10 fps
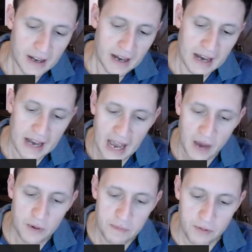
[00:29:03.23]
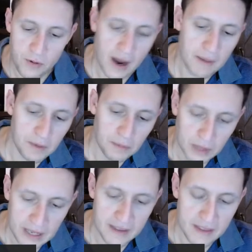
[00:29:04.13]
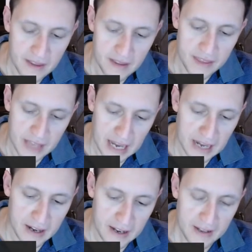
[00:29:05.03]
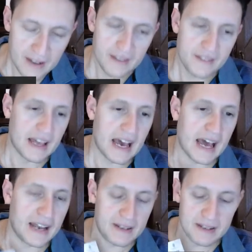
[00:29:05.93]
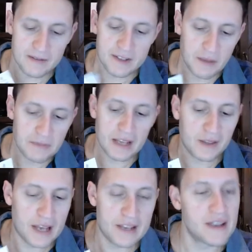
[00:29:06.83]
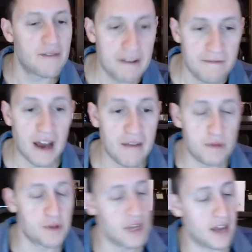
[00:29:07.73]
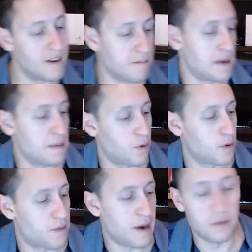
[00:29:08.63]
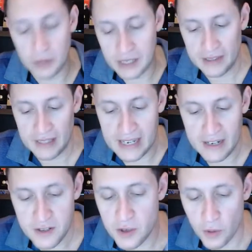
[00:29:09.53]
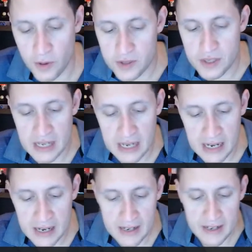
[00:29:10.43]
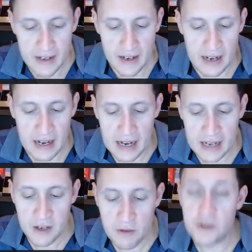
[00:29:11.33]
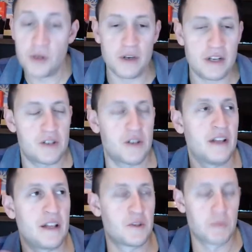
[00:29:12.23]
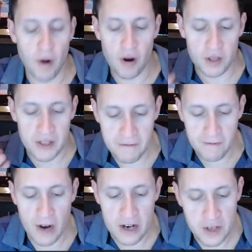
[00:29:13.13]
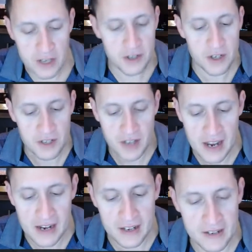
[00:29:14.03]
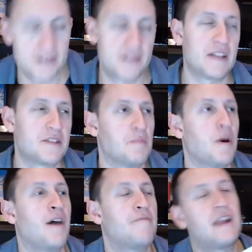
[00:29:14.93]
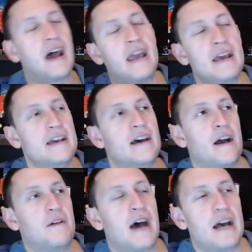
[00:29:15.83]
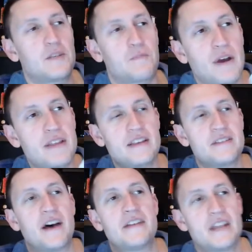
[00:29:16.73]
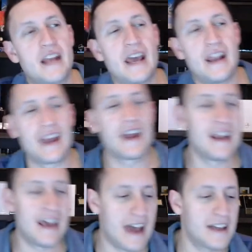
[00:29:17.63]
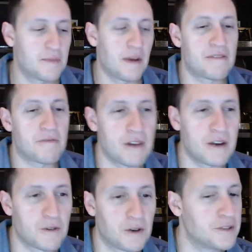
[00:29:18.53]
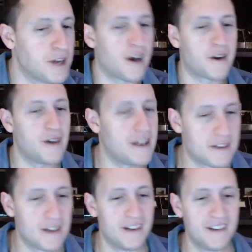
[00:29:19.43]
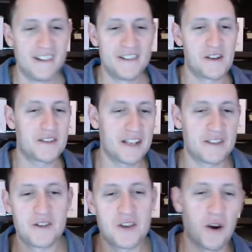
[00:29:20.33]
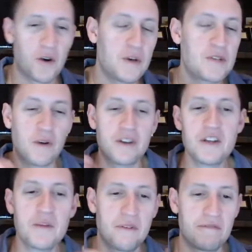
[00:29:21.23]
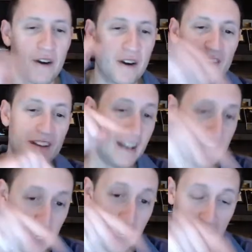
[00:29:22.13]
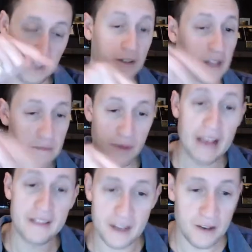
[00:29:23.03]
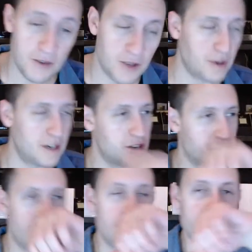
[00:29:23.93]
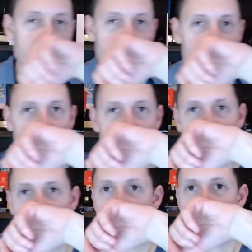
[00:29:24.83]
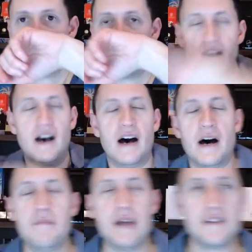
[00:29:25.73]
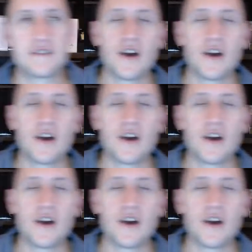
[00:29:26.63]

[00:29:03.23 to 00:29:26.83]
uh, I would probably think that something like 75% of people would probably lean towards the uh, yuzu edition. That sparkly freshness just kind of sets them off. And I, I, I sprayed these on today, and I kind of asked my three year old daughter as a just as a joke, which one do you prefer? And she clearly picked the Yuzu edition. Um, and